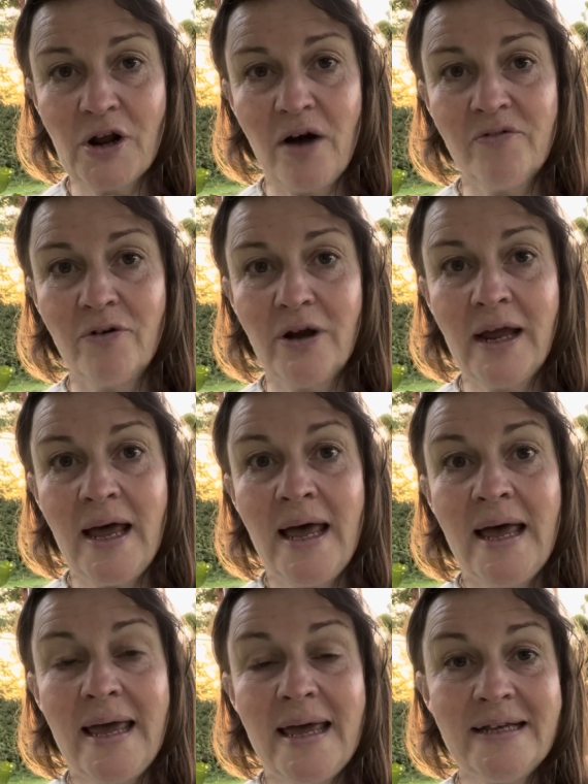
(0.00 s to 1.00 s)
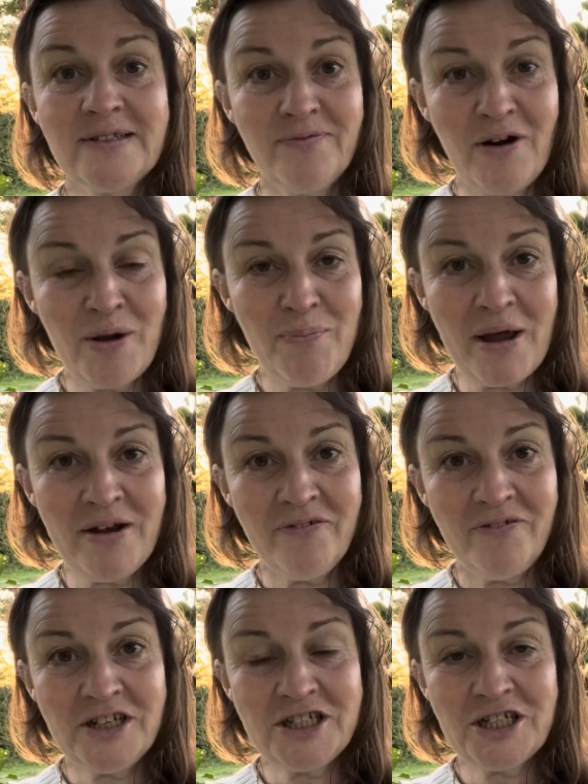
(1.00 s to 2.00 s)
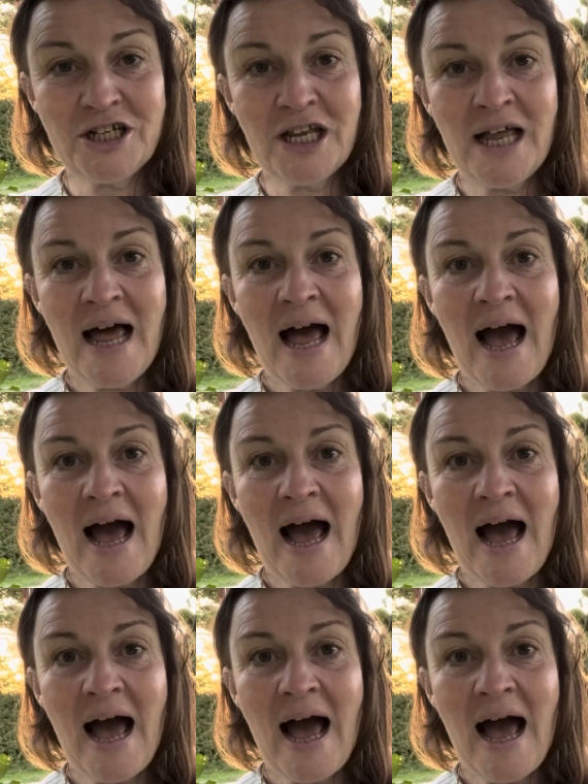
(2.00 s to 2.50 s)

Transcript: recovery is very beneficial.